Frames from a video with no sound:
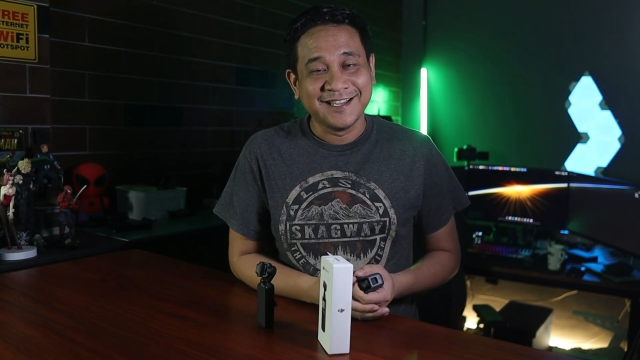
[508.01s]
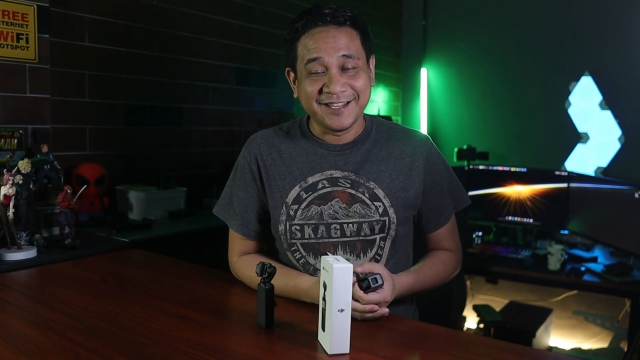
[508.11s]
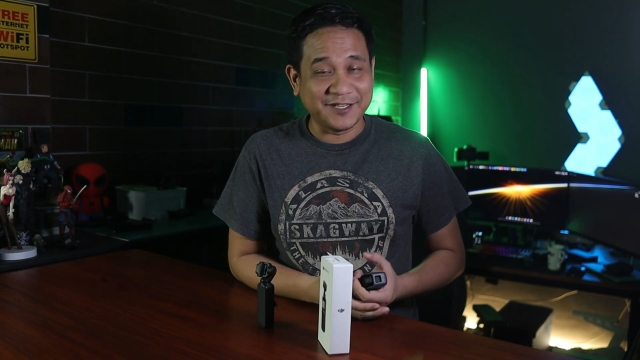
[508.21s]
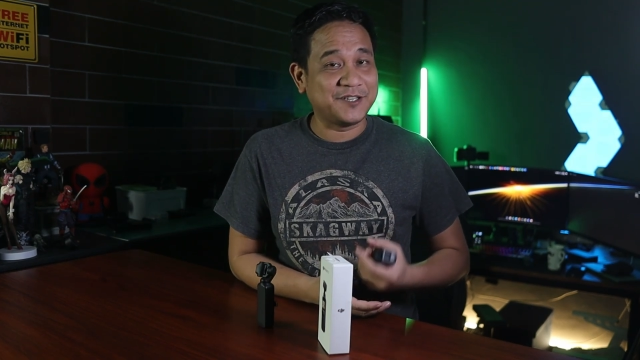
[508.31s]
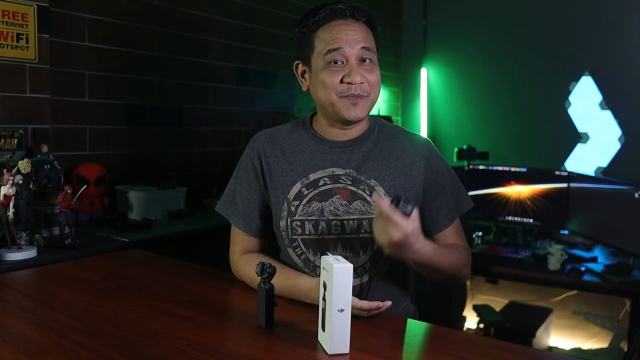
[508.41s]

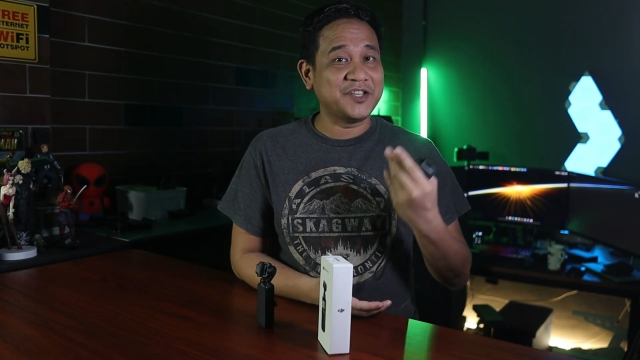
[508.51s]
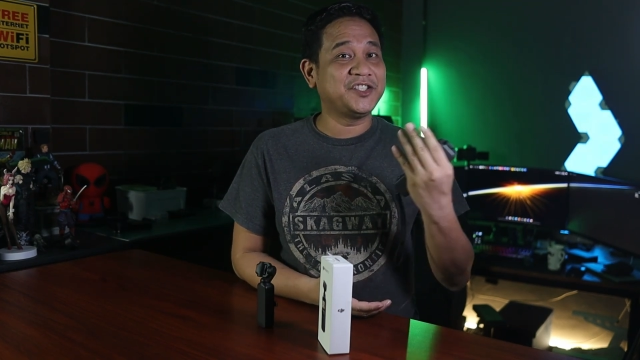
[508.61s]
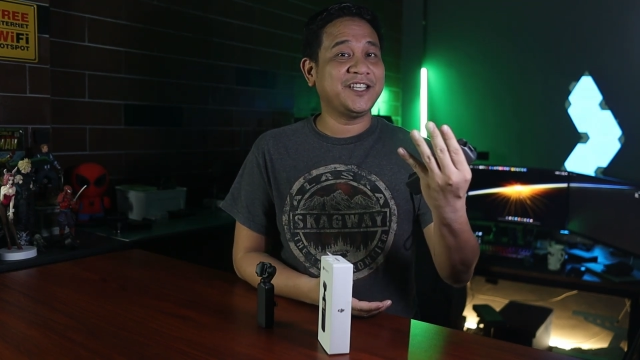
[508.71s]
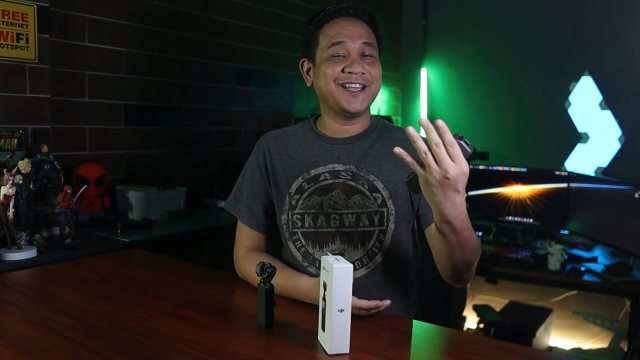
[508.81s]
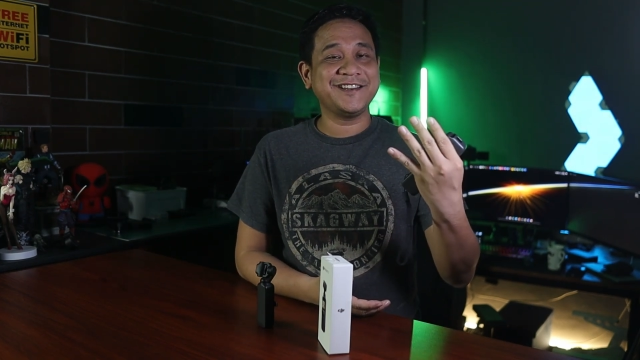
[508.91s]
This has been
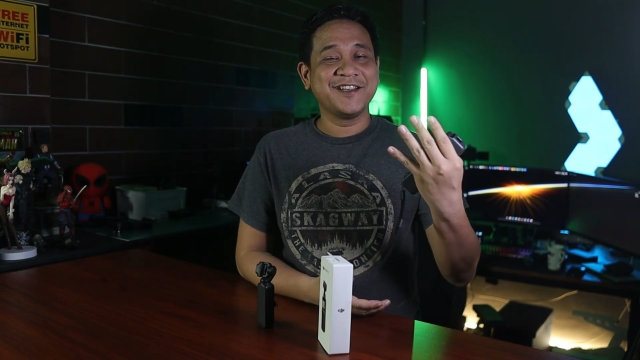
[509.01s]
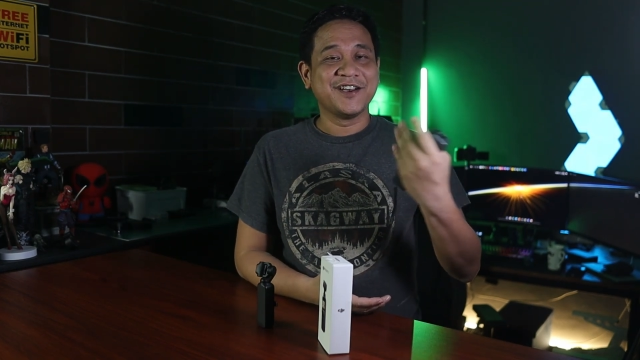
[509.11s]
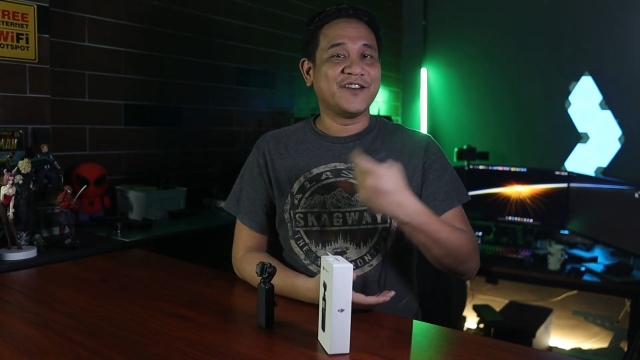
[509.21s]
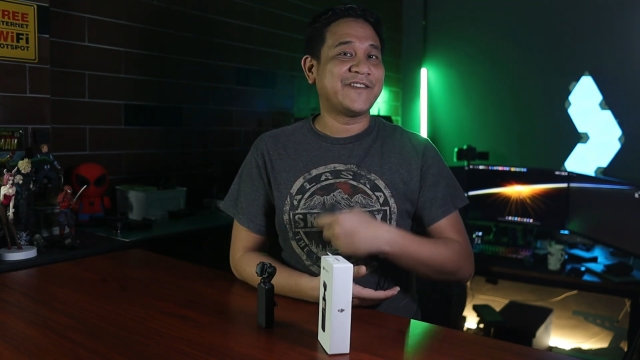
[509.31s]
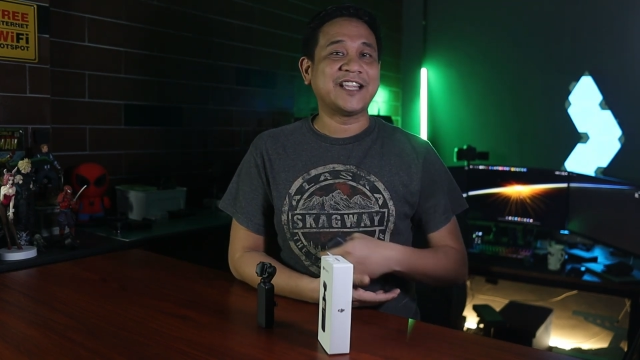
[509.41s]
Gian
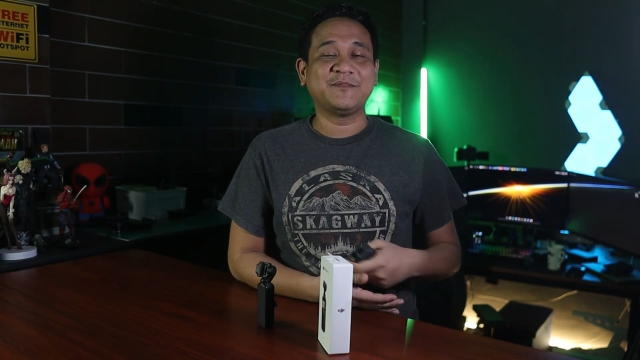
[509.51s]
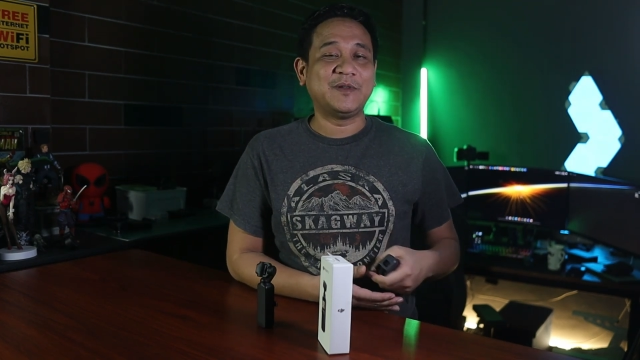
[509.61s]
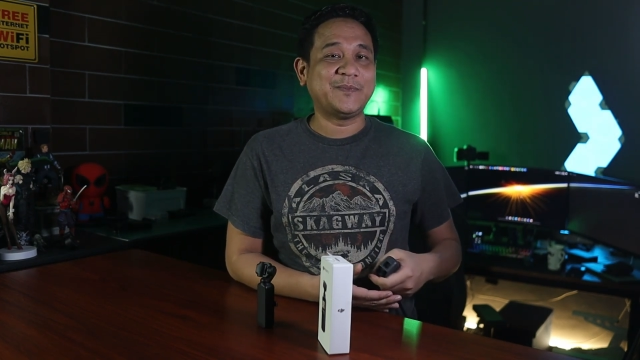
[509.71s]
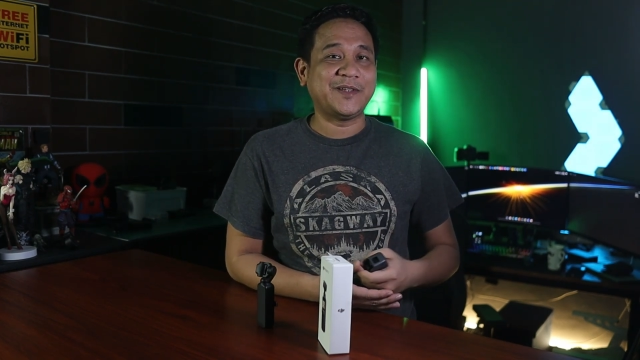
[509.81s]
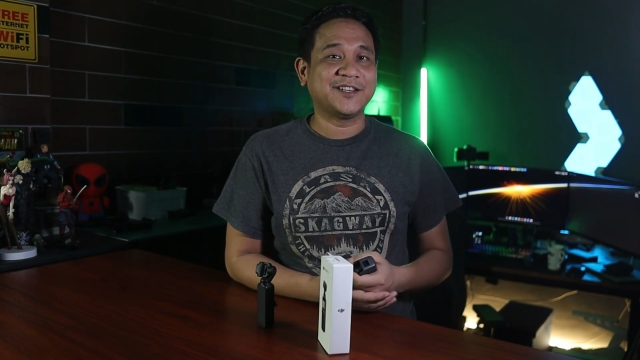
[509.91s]
of
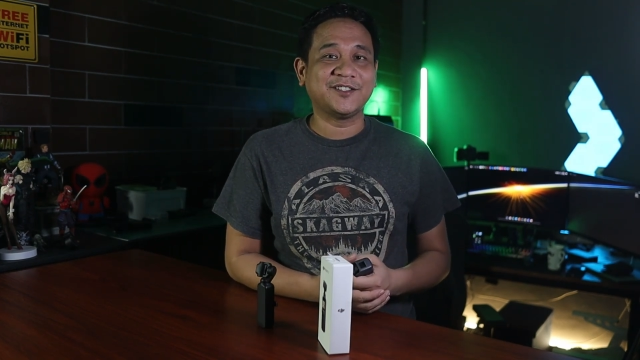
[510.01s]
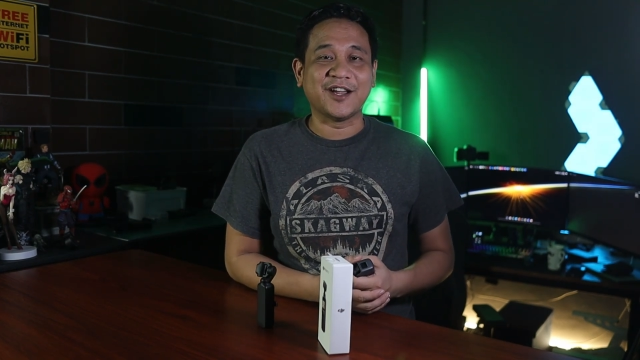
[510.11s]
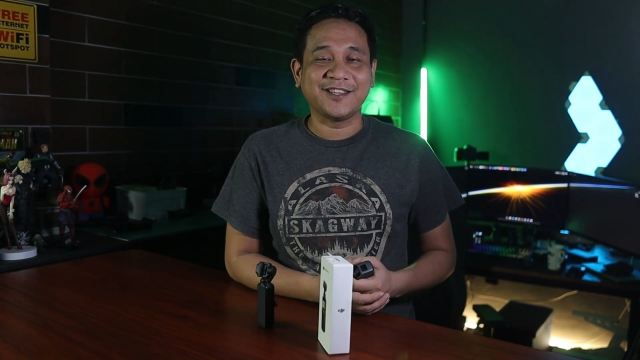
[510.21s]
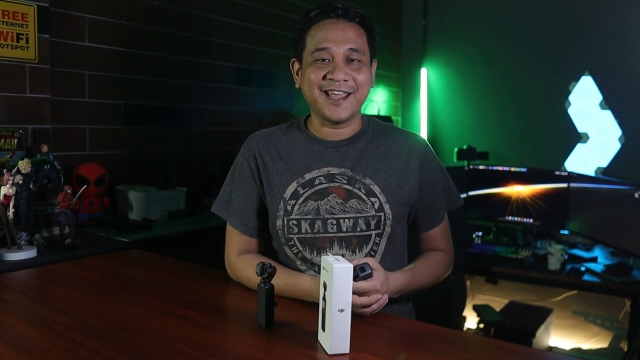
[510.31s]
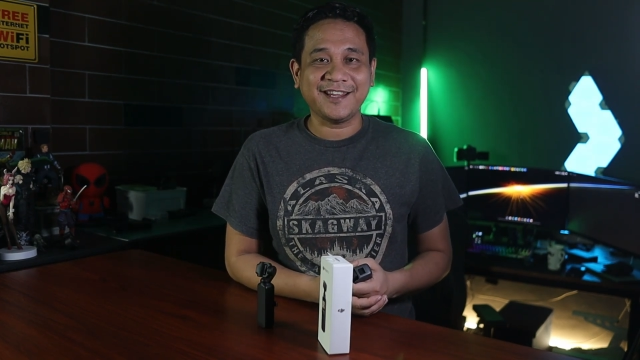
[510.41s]

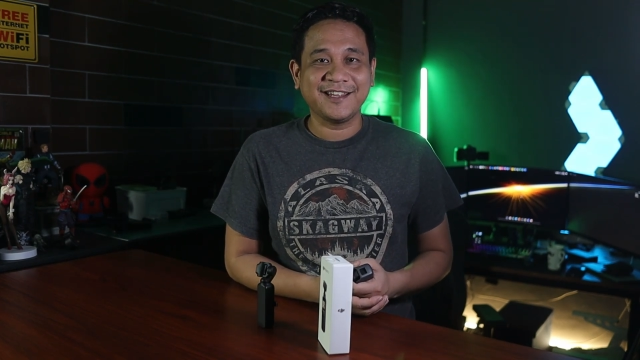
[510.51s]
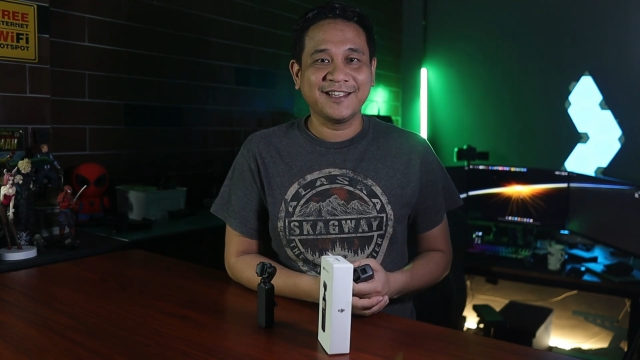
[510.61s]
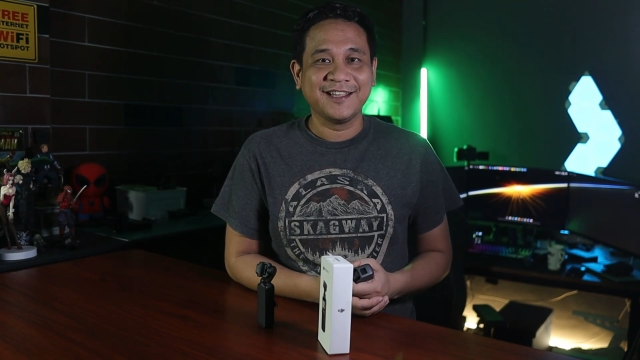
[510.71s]
GadgetPilipinas.net.